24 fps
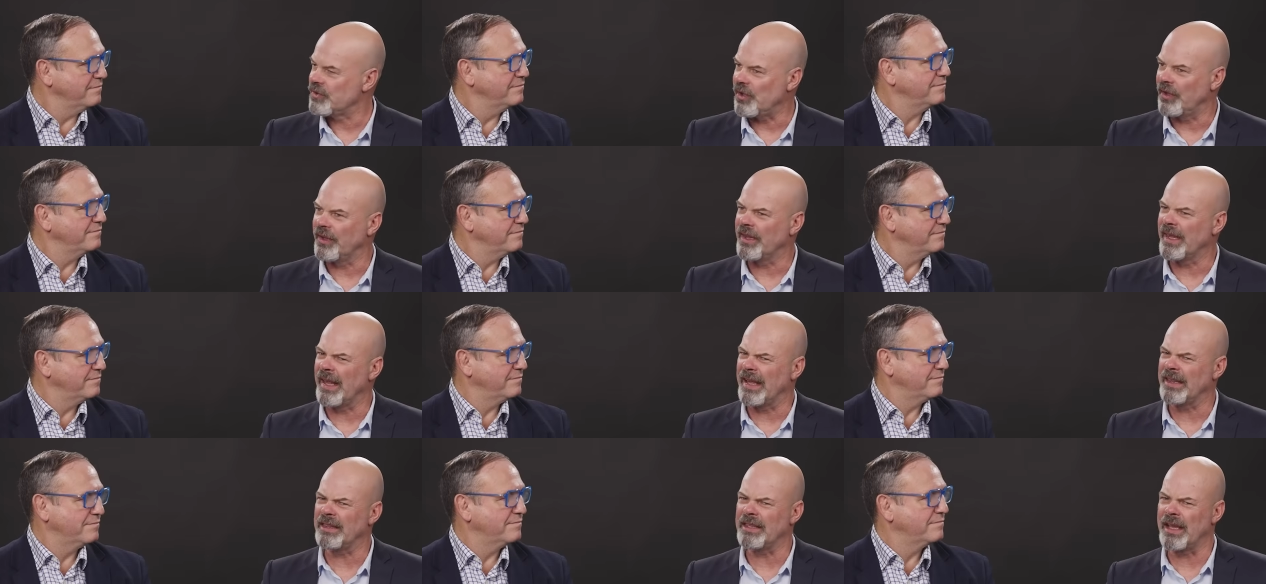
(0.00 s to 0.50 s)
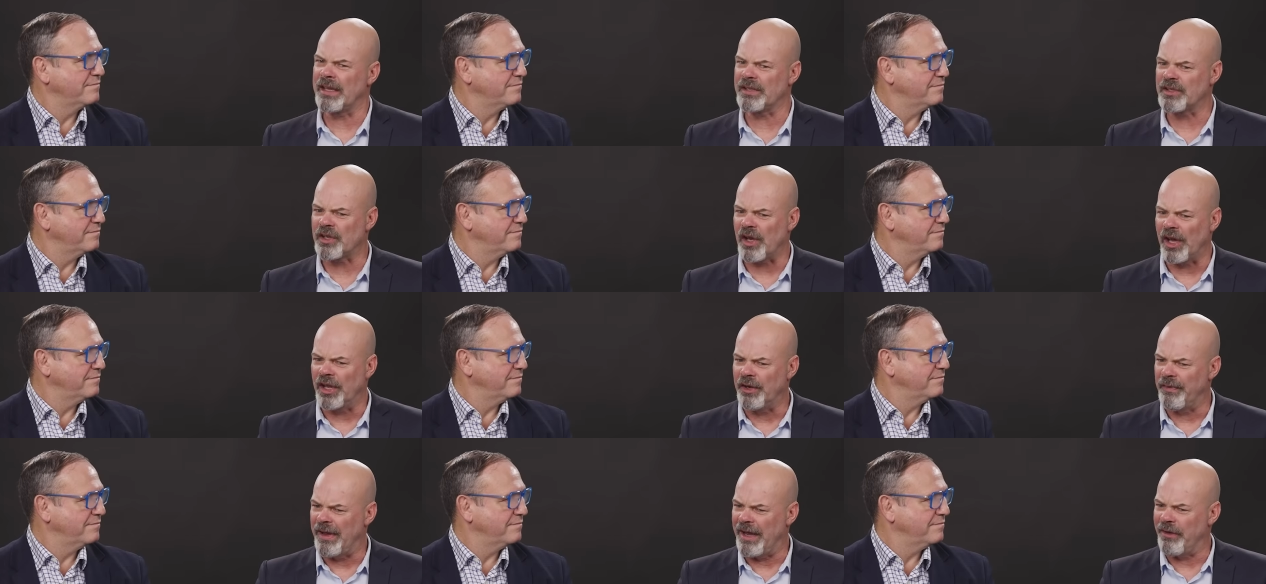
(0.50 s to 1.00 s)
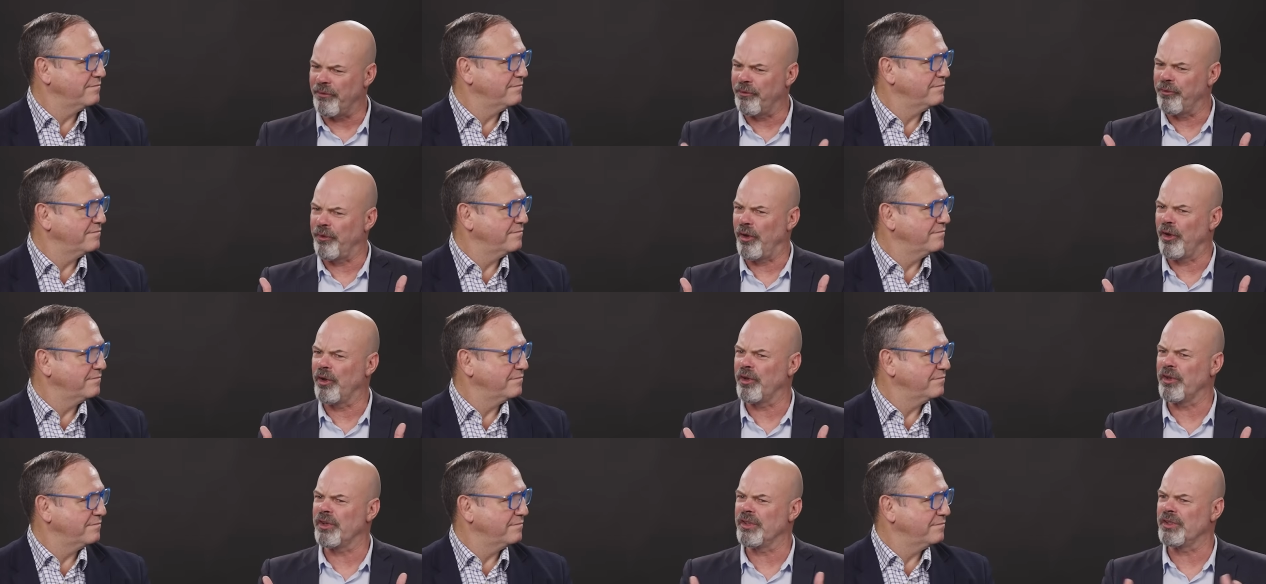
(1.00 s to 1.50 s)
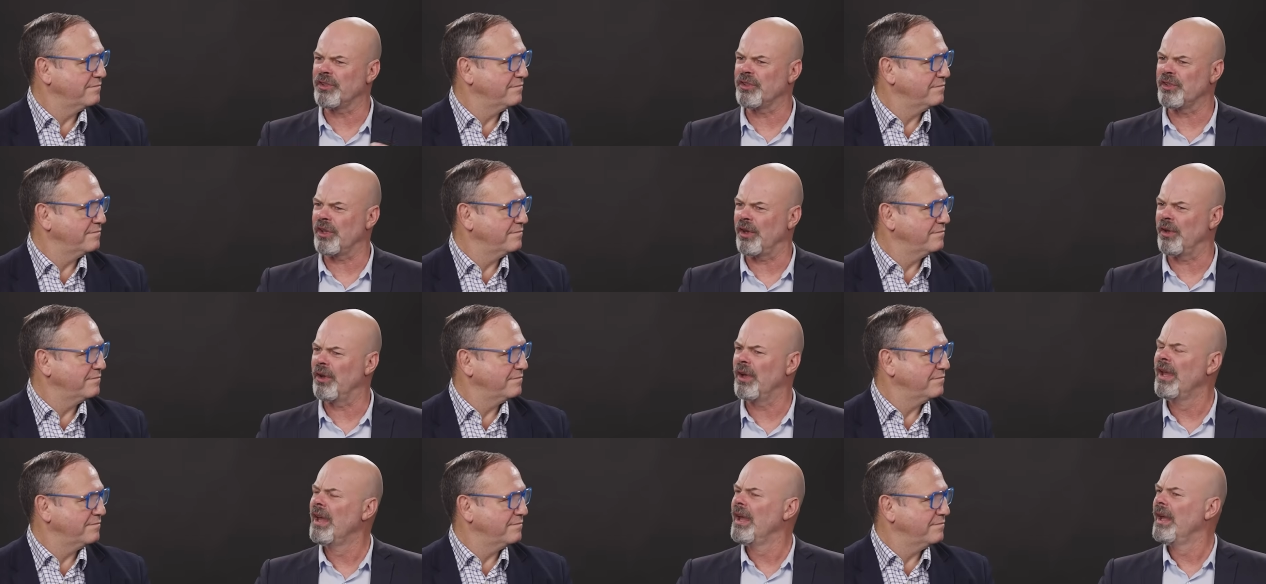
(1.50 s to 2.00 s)
Speaker 1: So that, that's kind of our focus.
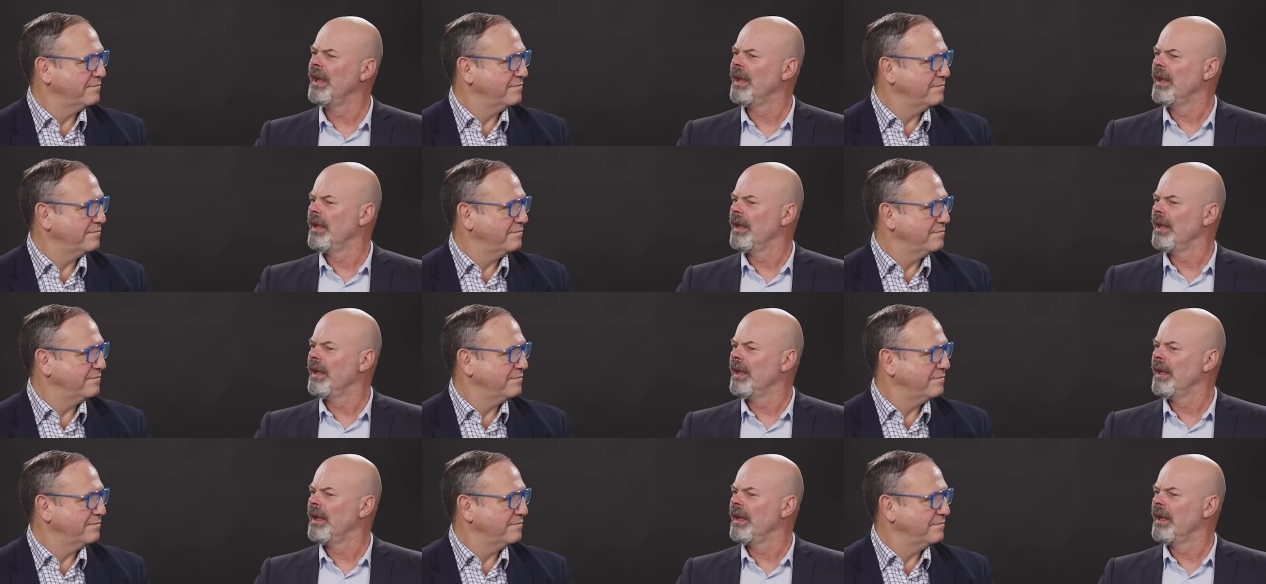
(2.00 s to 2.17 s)
So